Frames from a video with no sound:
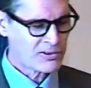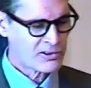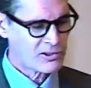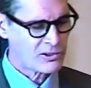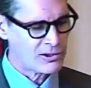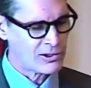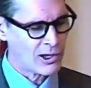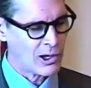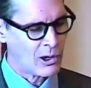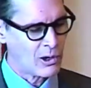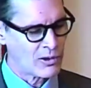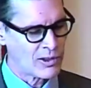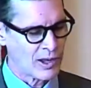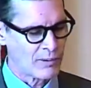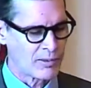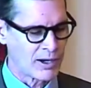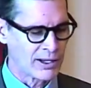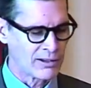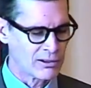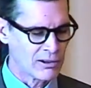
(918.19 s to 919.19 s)
to know that
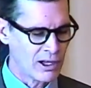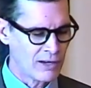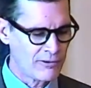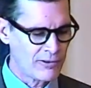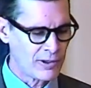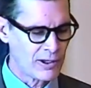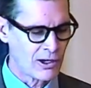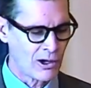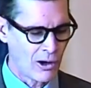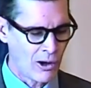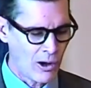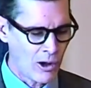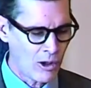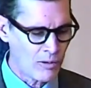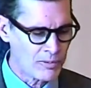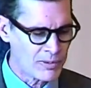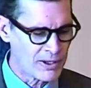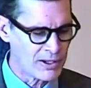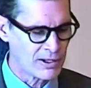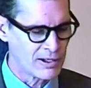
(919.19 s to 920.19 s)
by loving all
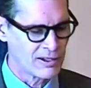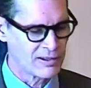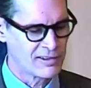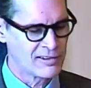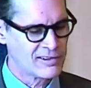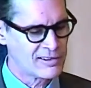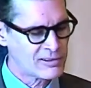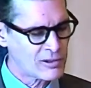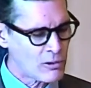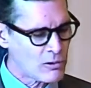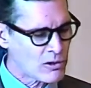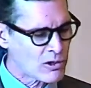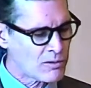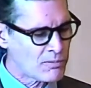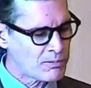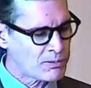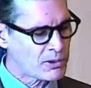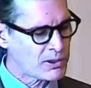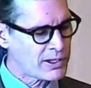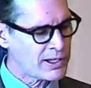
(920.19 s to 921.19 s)
beings so
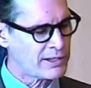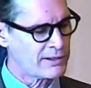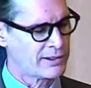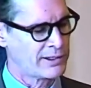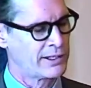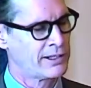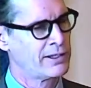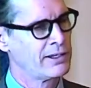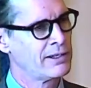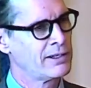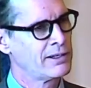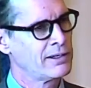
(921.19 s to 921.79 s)
completely,